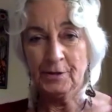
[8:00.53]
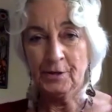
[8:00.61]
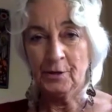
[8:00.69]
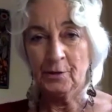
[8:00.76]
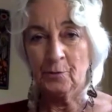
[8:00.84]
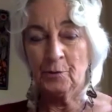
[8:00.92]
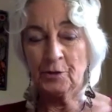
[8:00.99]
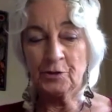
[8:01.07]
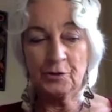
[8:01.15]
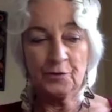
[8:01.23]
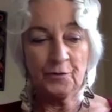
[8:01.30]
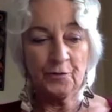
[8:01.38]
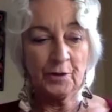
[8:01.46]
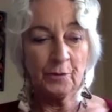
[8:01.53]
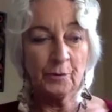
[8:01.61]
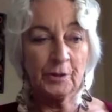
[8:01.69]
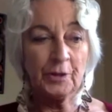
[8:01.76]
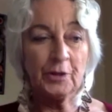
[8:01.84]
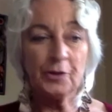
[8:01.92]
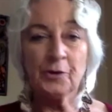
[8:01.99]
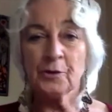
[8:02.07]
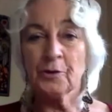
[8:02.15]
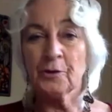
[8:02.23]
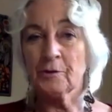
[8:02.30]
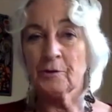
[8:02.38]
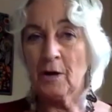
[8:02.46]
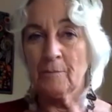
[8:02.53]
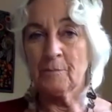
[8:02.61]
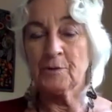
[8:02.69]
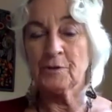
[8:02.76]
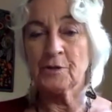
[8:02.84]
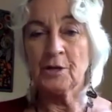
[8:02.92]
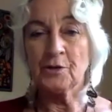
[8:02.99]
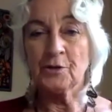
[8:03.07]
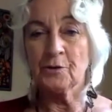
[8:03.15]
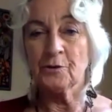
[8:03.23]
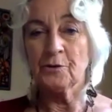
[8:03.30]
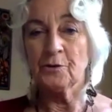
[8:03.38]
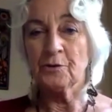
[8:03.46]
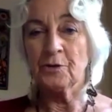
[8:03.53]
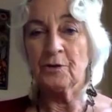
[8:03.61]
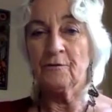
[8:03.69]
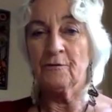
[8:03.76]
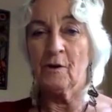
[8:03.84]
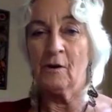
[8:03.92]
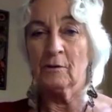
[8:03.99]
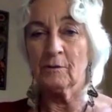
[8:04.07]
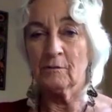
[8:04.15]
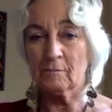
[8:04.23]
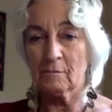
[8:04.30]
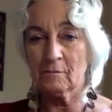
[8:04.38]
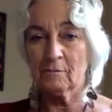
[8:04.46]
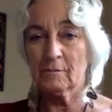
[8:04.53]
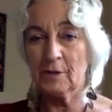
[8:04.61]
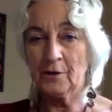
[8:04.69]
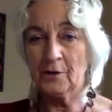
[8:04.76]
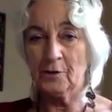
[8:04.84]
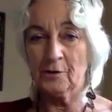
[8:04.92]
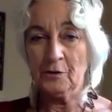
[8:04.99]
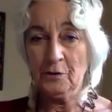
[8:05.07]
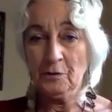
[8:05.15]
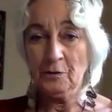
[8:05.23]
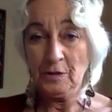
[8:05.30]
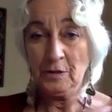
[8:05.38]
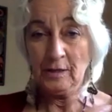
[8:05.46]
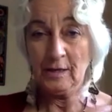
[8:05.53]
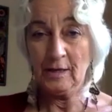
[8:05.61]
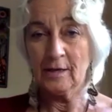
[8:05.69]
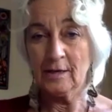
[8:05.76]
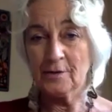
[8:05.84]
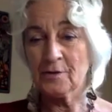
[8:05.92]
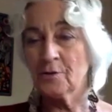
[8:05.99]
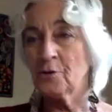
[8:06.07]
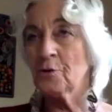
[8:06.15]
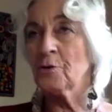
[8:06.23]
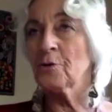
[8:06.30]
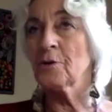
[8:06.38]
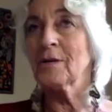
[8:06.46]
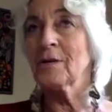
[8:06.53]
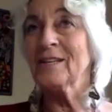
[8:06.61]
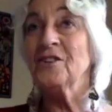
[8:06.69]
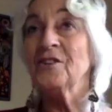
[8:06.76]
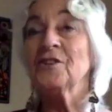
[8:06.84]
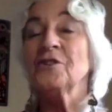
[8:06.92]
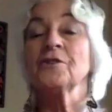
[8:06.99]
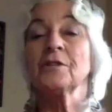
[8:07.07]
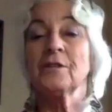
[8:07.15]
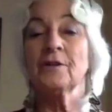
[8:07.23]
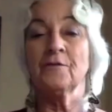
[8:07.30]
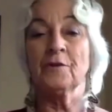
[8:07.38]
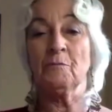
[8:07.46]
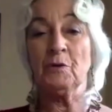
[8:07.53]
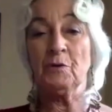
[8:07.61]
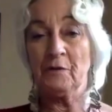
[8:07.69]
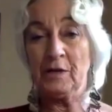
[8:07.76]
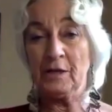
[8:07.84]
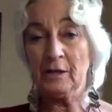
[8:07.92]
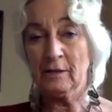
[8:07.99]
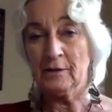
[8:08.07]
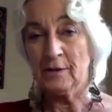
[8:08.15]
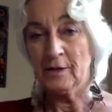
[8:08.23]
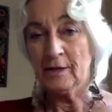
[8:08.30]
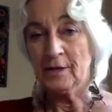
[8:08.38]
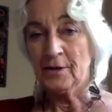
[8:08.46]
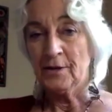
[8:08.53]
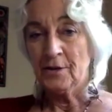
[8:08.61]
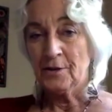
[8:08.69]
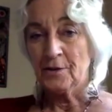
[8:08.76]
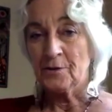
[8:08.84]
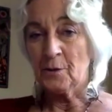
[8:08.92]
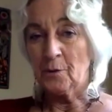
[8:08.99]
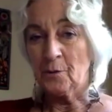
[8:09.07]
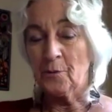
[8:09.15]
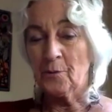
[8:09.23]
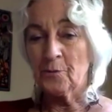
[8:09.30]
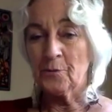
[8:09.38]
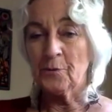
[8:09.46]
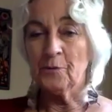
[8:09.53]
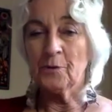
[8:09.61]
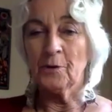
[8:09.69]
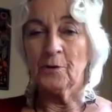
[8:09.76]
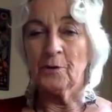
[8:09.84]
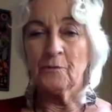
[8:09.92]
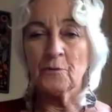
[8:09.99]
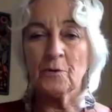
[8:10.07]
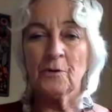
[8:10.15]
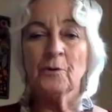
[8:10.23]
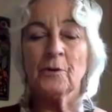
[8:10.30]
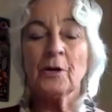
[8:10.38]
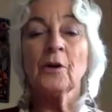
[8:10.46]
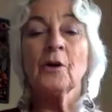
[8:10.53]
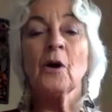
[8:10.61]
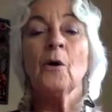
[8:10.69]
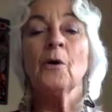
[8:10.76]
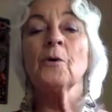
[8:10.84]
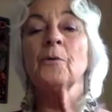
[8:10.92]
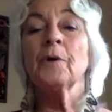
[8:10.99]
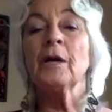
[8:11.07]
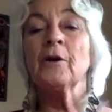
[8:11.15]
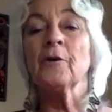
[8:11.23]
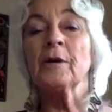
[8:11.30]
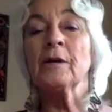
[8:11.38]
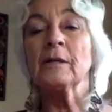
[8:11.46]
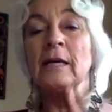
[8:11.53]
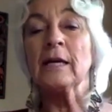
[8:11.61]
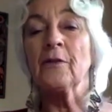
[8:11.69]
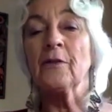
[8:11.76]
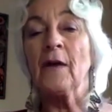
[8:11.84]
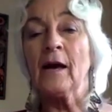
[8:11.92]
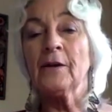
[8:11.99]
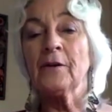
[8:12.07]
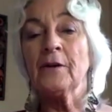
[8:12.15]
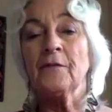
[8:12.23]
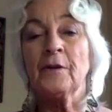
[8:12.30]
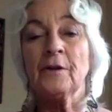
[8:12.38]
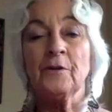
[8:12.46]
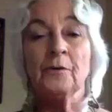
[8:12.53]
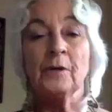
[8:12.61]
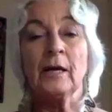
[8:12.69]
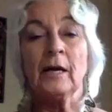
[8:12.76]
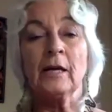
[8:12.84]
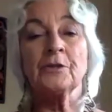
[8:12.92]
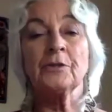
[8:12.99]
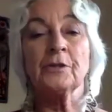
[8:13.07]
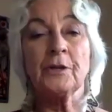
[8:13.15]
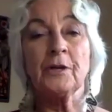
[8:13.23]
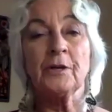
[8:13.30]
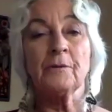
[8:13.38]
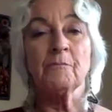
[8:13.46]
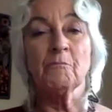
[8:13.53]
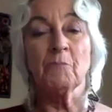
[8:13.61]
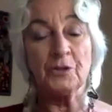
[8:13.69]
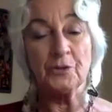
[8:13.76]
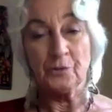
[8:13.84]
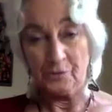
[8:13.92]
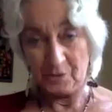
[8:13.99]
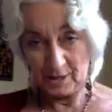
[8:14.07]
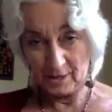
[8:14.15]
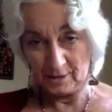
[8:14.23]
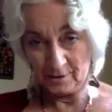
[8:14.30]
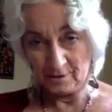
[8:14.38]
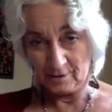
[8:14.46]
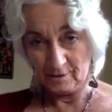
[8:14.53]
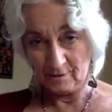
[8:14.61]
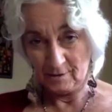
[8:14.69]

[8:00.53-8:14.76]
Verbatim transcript: which is frequently your compensation or your default that you're using as your initiative in moving. So you can go to an area like that, and then you can actually muscle test